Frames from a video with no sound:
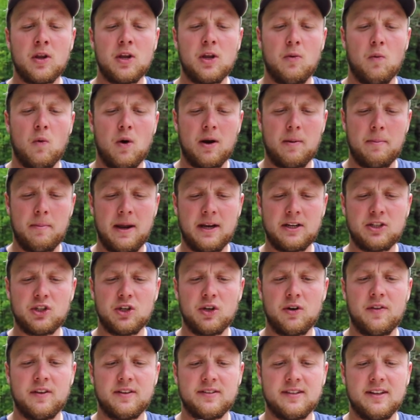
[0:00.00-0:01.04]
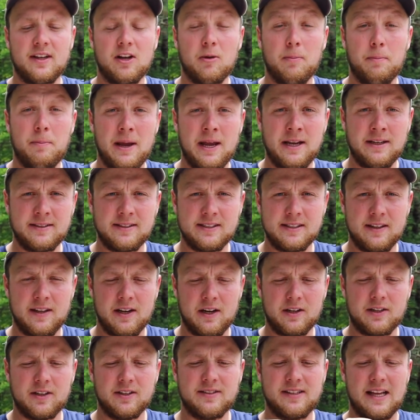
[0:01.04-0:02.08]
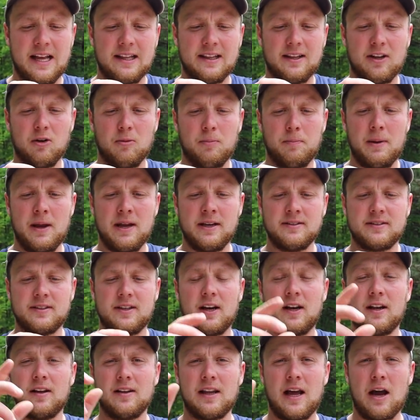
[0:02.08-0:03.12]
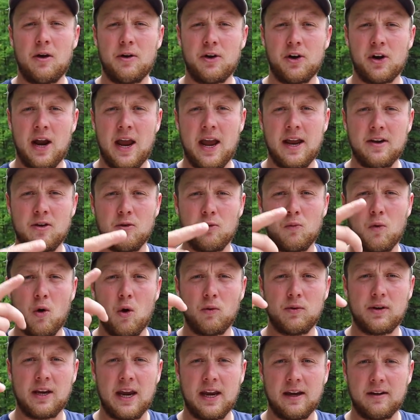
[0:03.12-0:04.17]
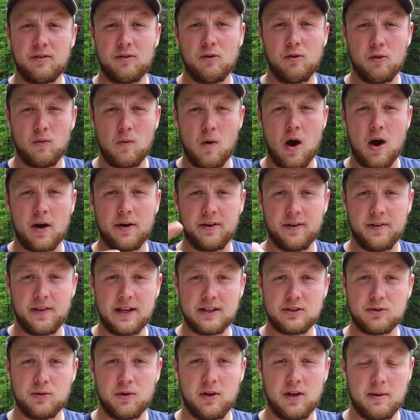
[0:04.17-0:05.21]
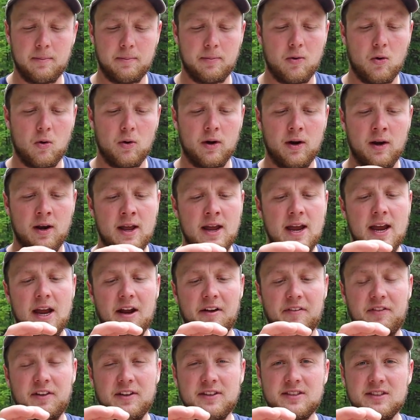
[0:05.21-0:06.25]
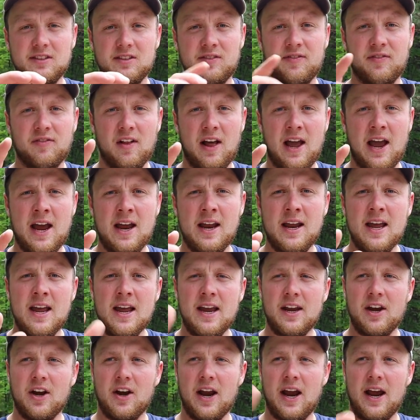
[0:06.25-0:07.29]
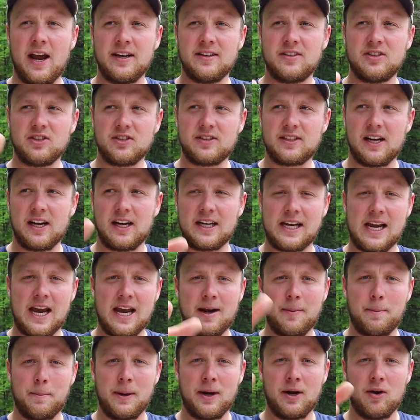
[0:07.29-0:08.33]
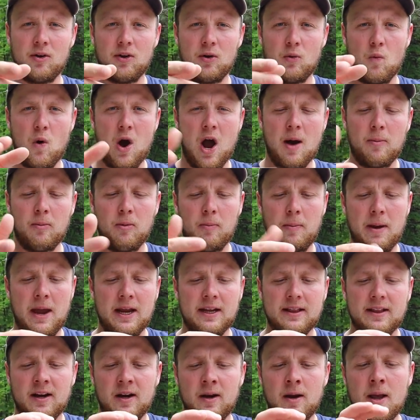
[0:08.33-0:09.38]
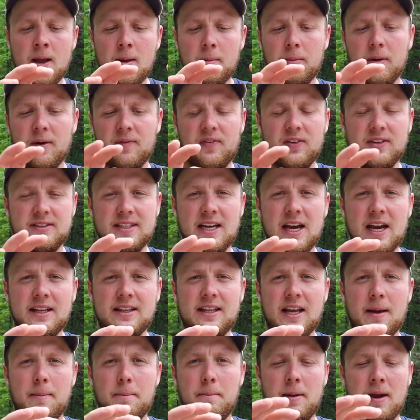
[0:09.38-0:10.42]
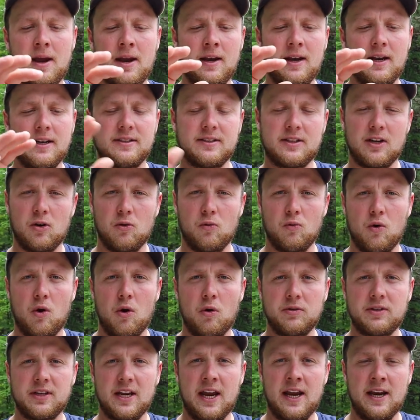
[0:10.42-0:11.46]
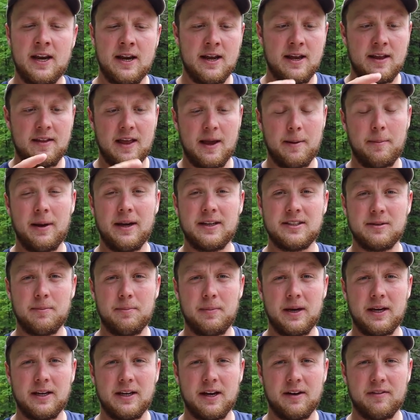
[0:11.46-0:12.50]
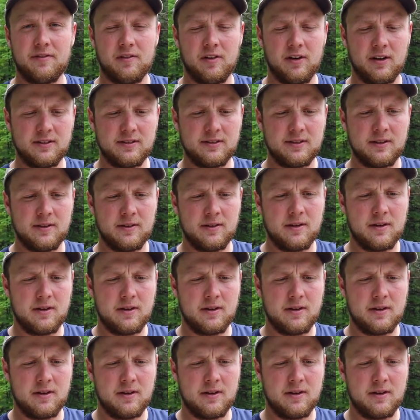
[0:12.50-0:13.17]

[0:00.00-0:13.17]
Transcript: You want to make sure this little bend's in there, because that little bend's going to allow your head to rotate through the water, and that's really important. If this is flat, your head's just going to kind of barely wobble back there, but if it's got that bend, it's going to rotate. That makes a big difference.